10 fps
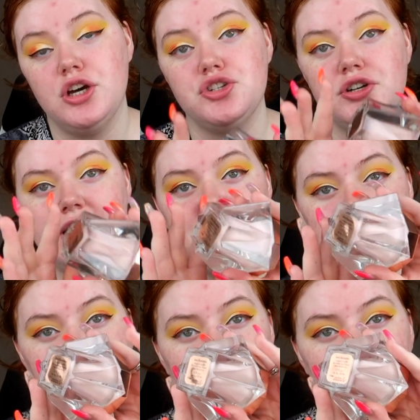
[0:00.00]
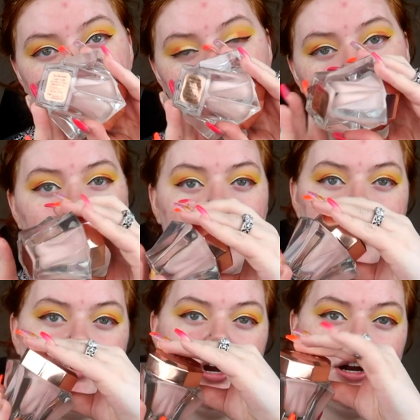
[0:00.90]
Lingerie Souffle
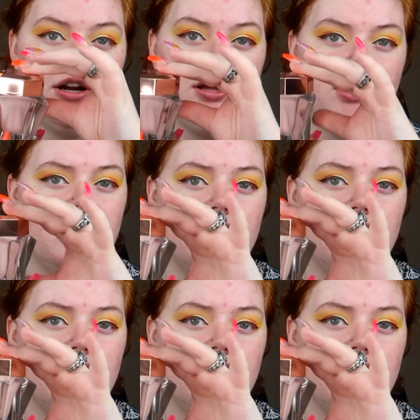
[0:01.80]
Primer.